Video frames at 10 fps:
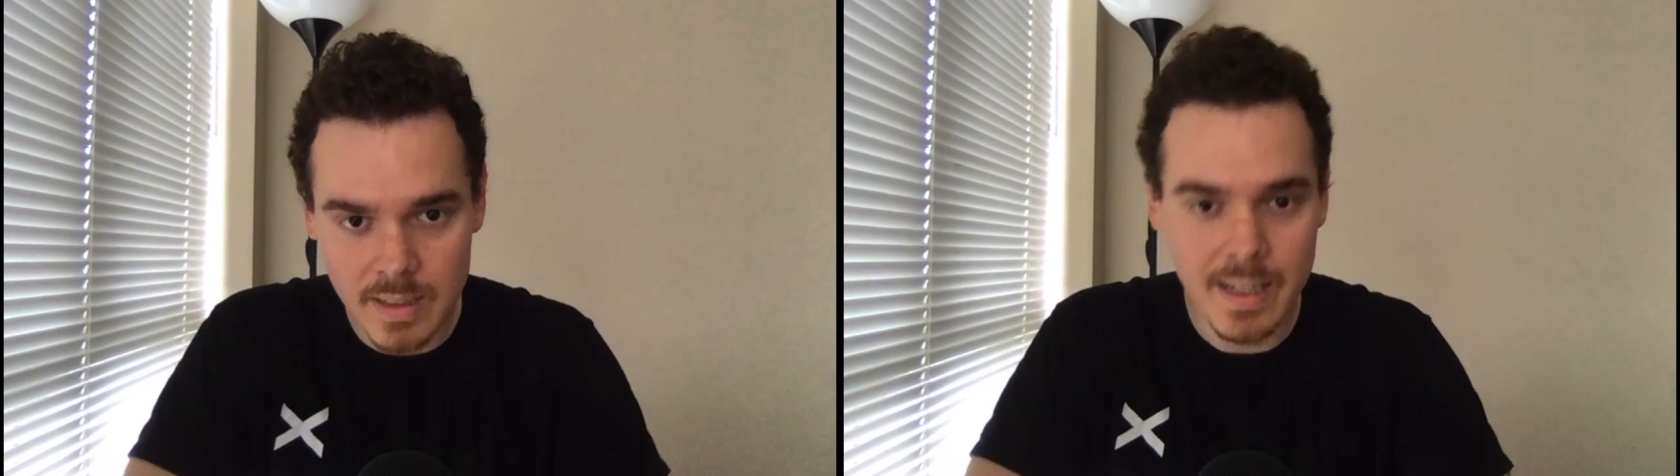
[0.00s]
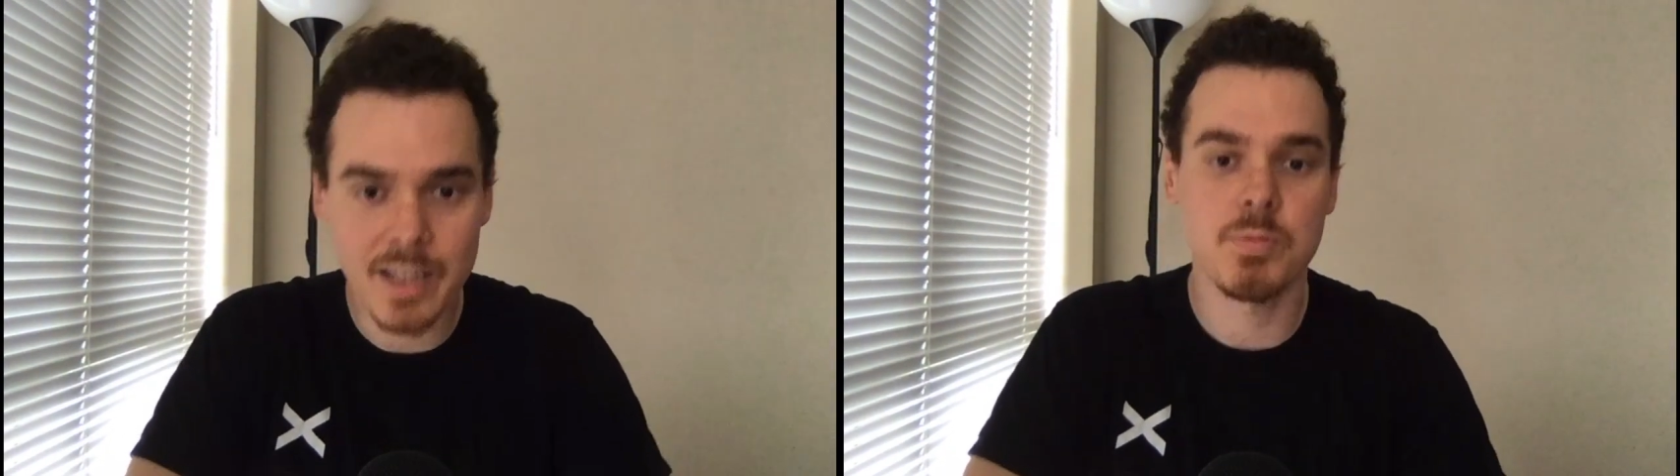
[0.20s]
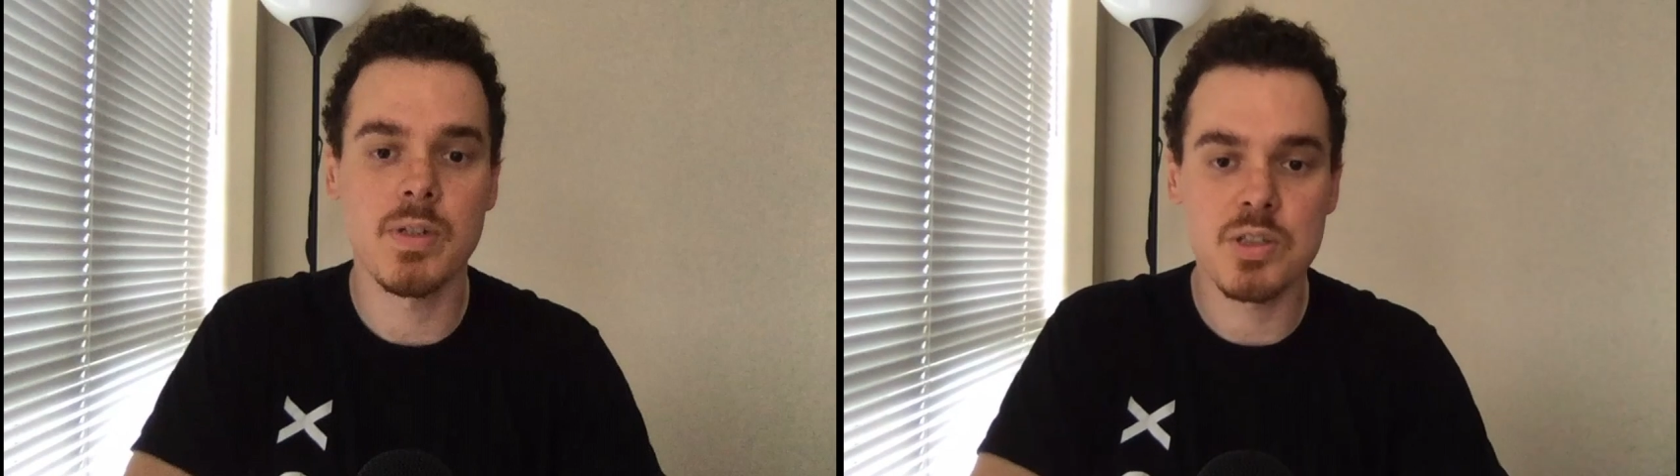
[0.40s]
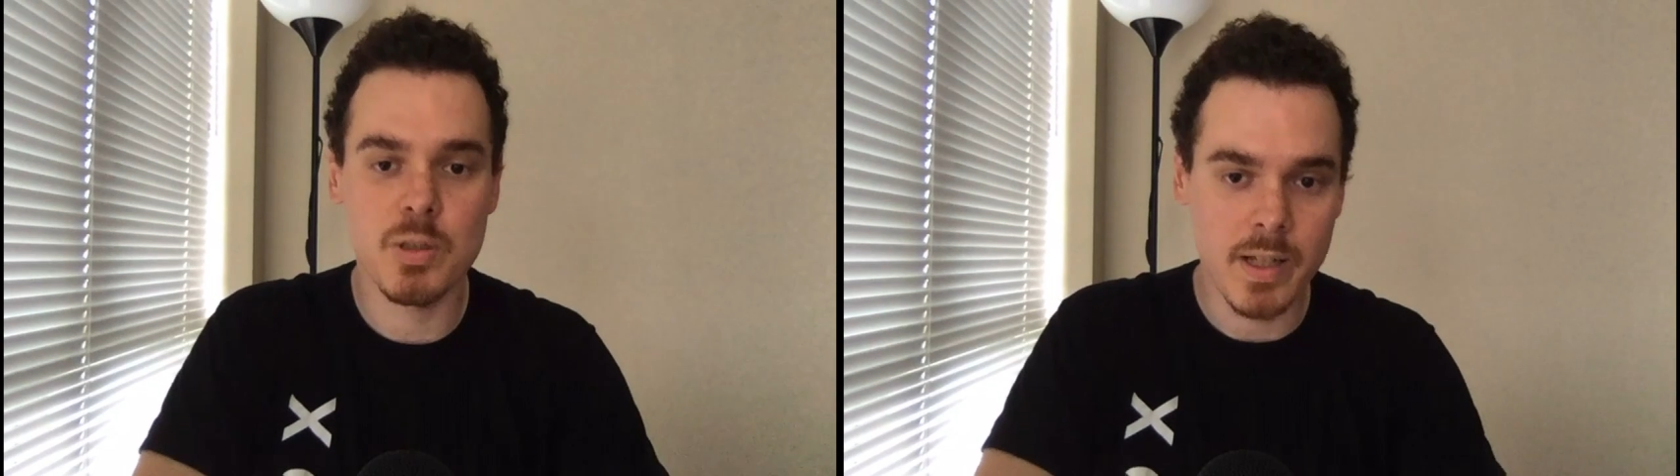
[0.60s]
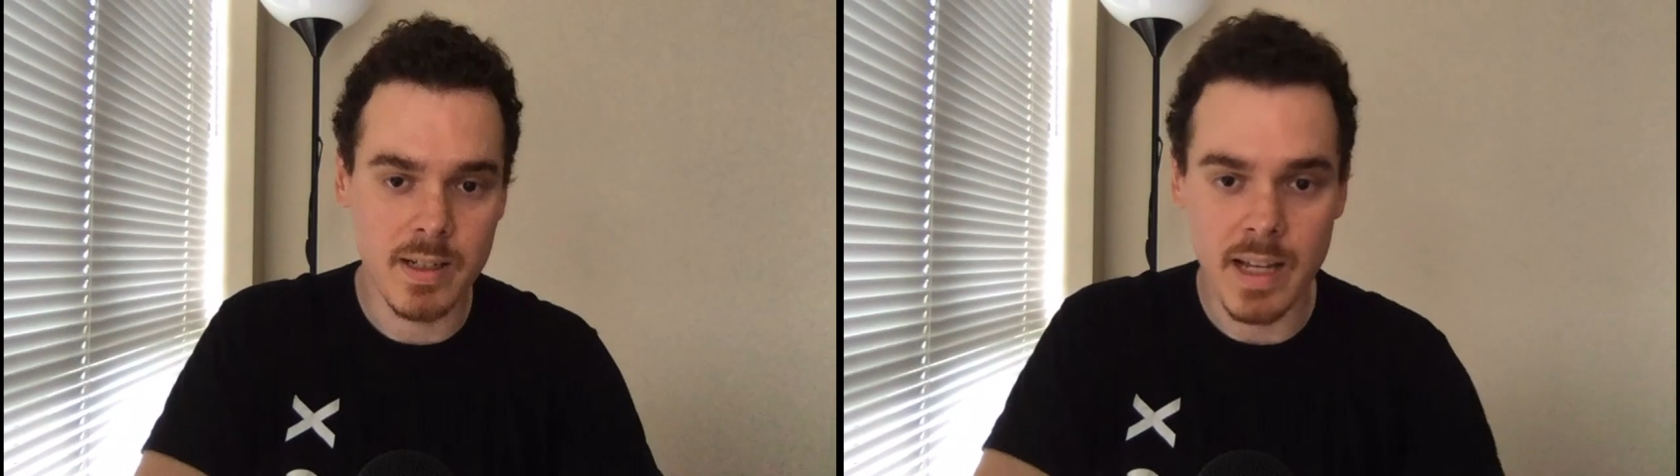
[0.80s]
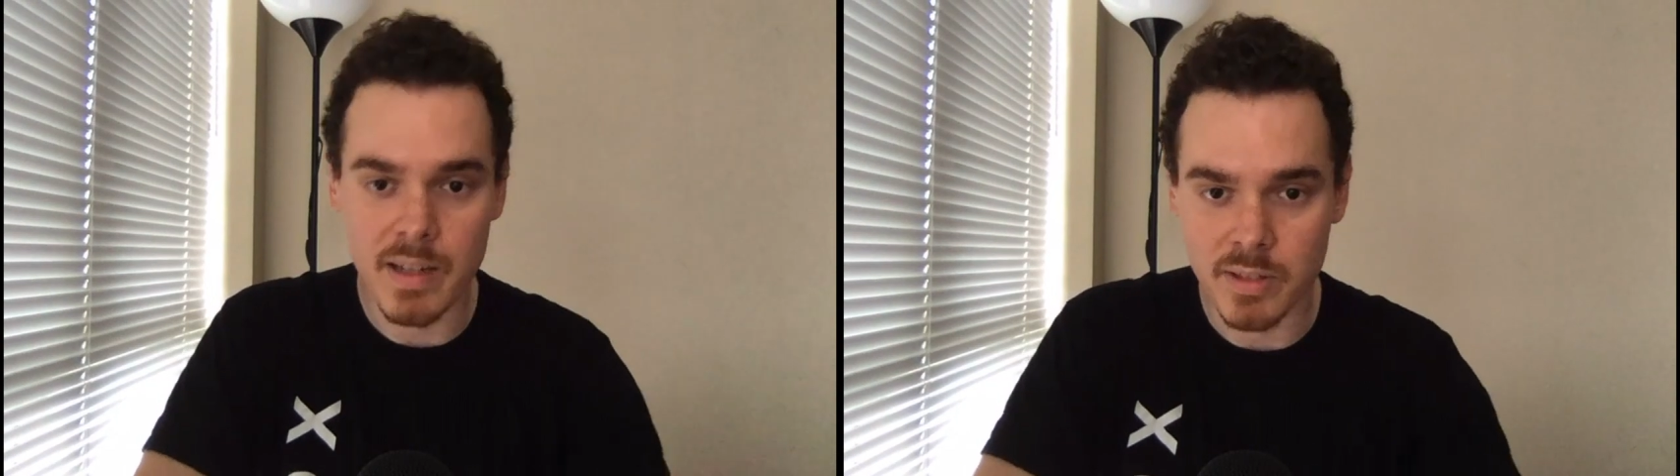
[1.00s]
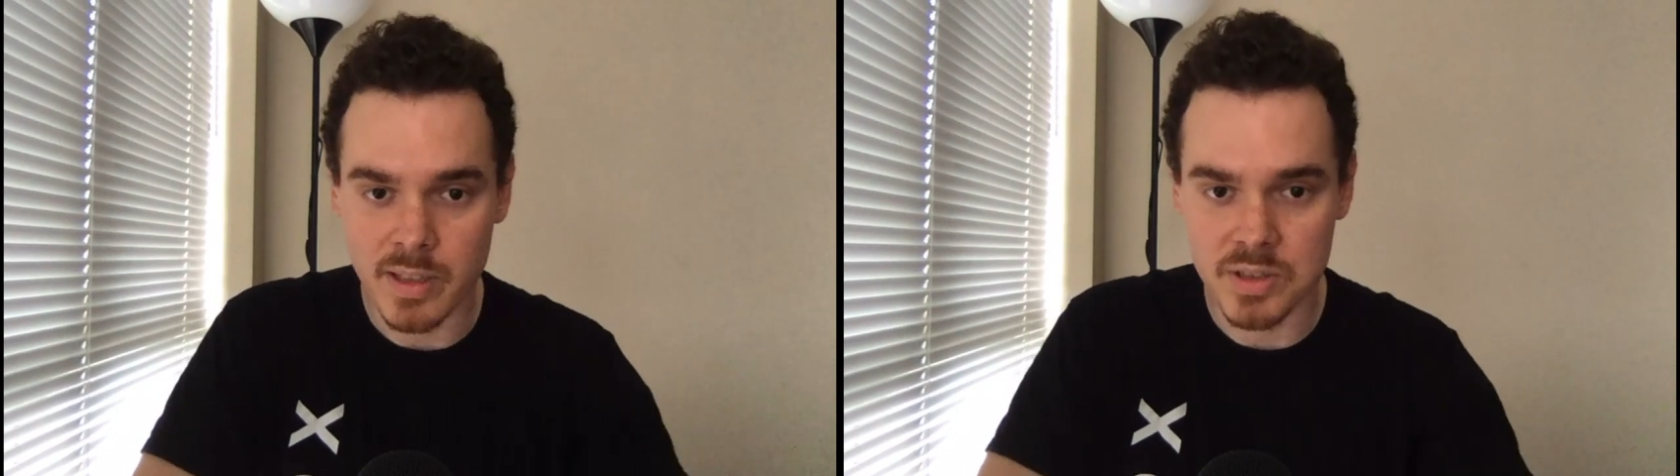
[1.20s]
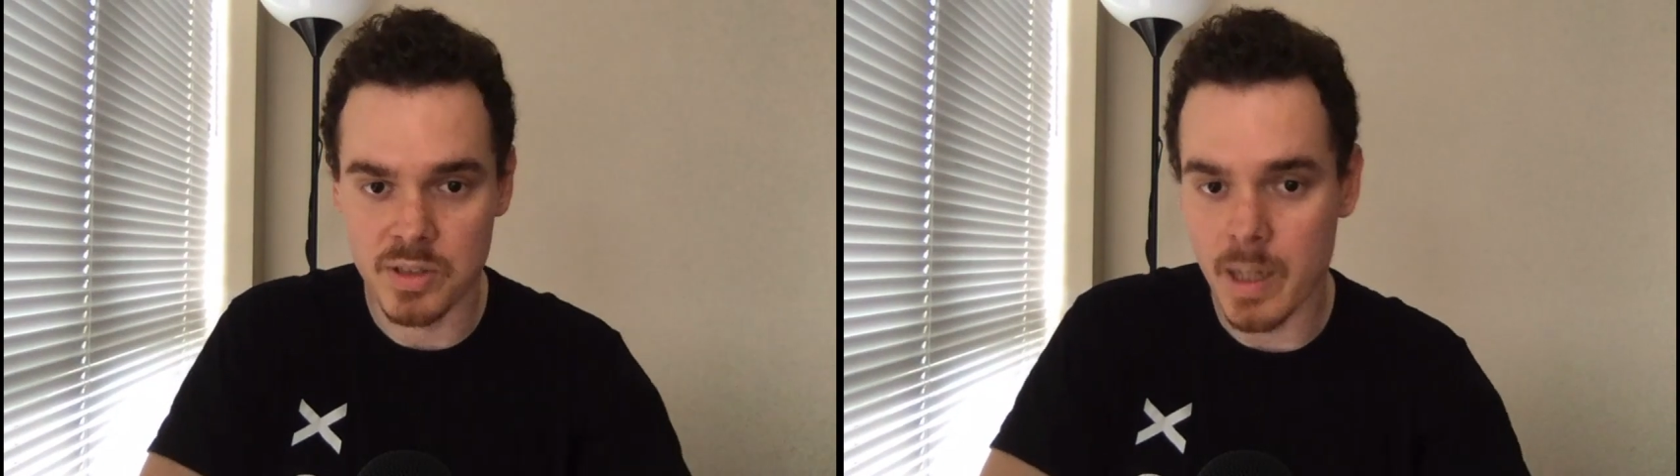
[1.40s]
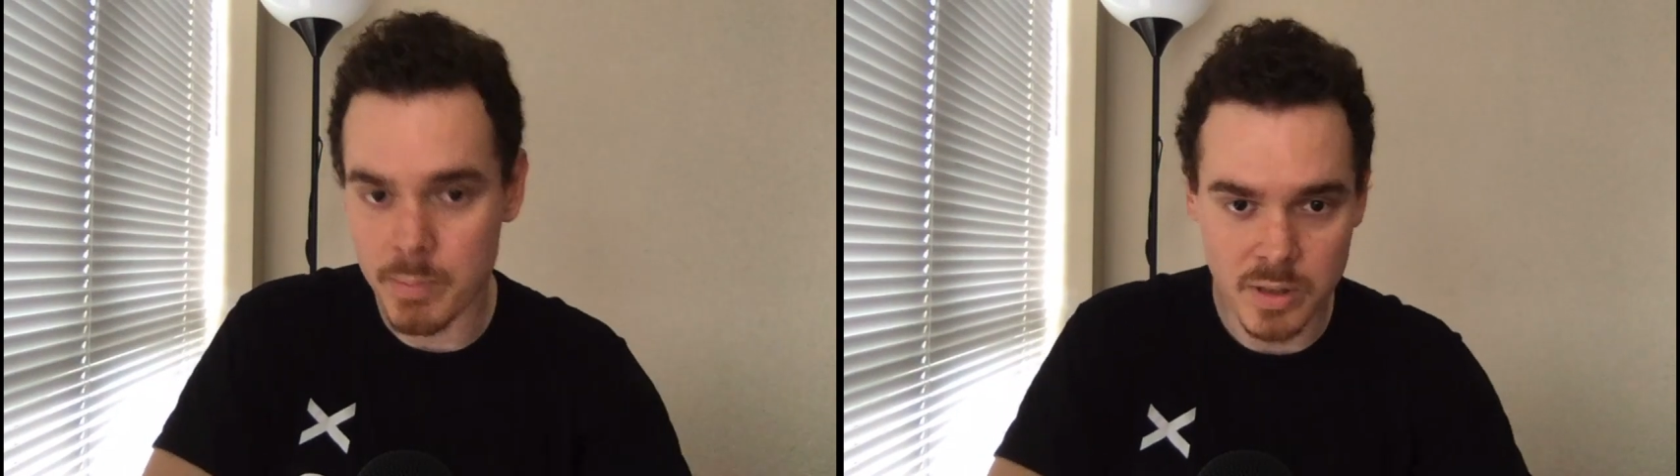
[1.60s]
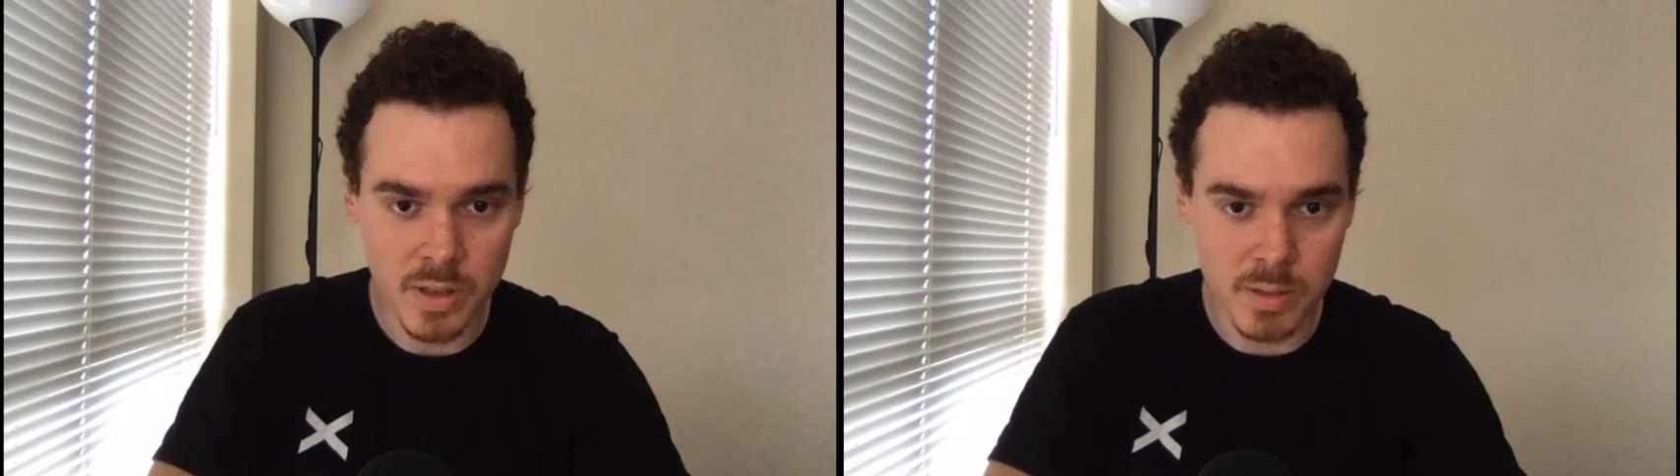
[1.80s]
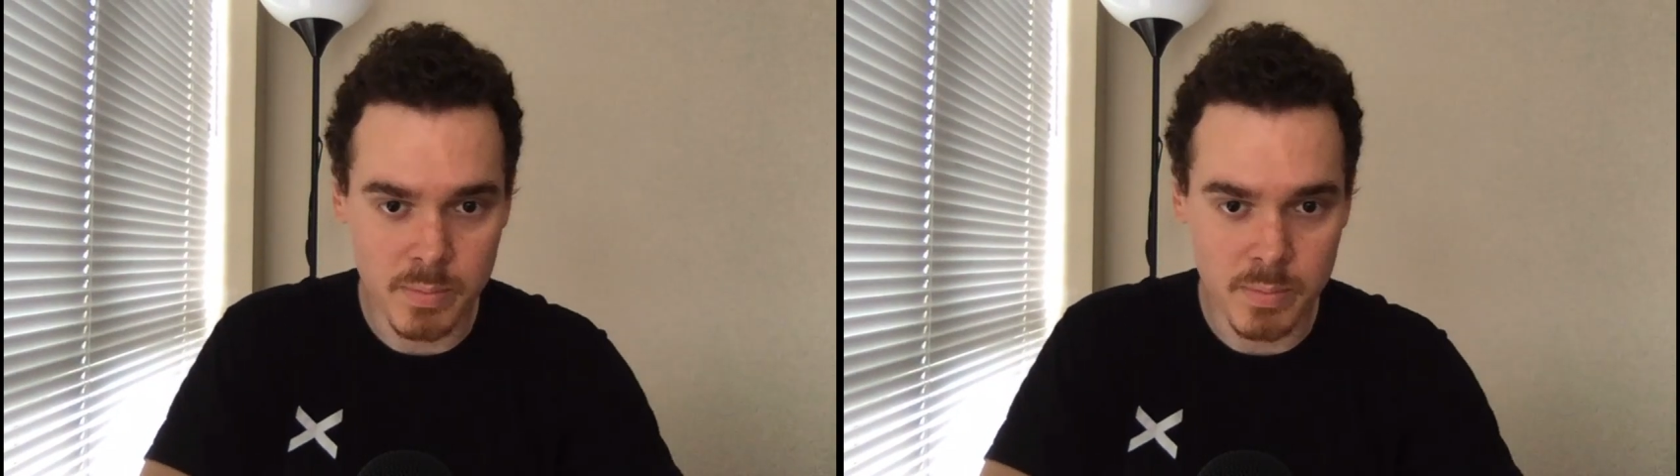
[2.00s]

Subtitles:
Last week, she went live on Instagram to talk